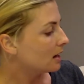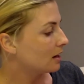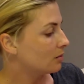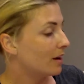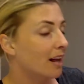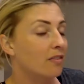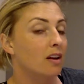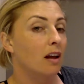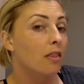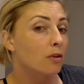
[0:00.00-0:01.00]
Now you might have
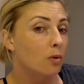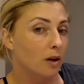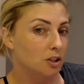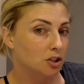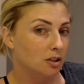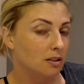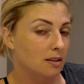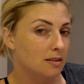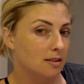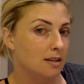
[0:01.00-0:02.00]
another question
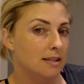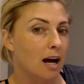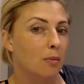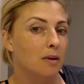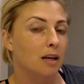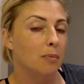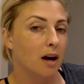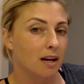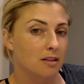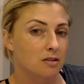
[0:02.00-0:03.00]
that says how many
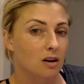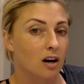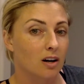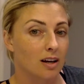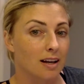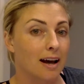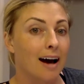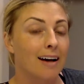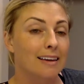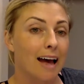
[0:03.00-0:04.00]
pints are in
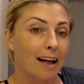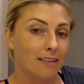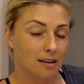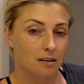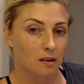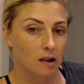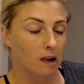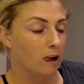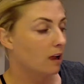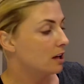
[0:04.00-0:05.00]
a gallon.
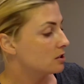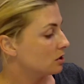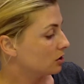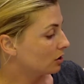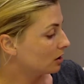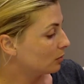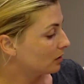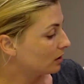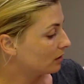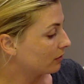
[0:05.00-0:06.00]
So you're going to be
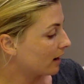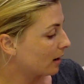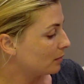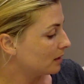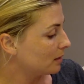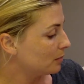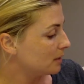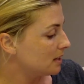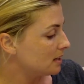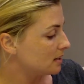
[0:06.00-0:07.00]
looking for how many
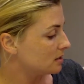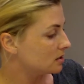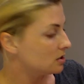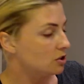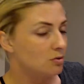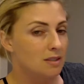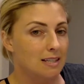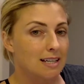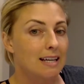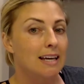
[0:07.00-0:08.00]
P's you
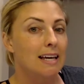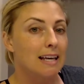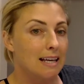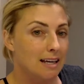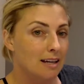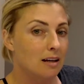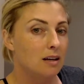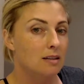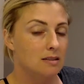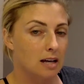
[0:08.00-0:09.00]
see
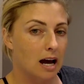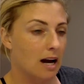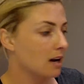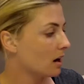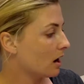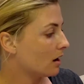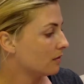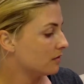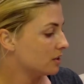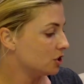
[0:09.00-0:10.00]
inside of
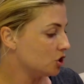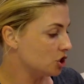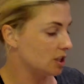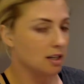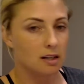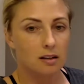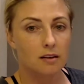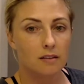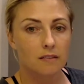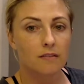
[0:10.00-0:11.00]
the G
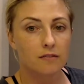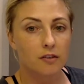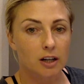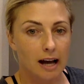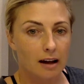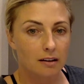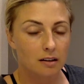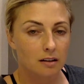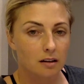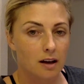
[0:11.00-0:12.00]
for gallon.
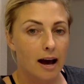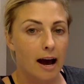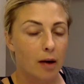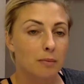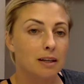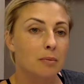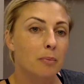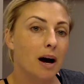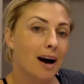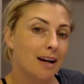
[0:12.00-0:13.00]
How many
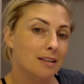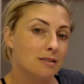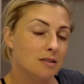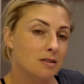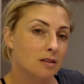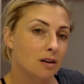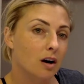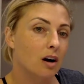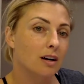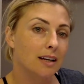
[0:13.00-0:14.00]
pints
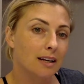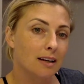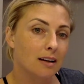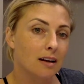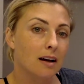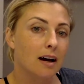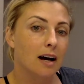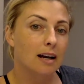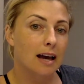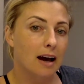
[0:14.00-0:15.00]
are in
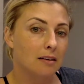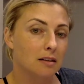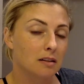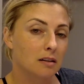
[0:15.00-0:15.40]
a gallon?